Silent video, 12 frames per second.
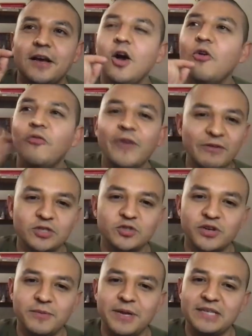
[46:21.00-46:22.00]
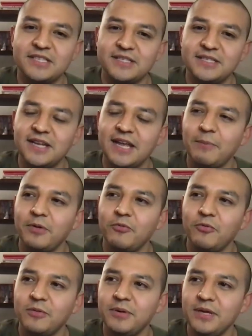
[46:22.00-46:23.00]
Oh, favorite dream match that didn't happen
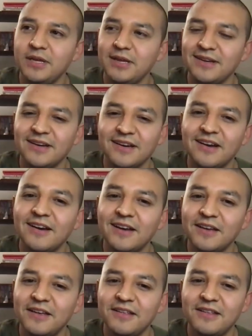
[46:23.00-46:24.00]
would be uh,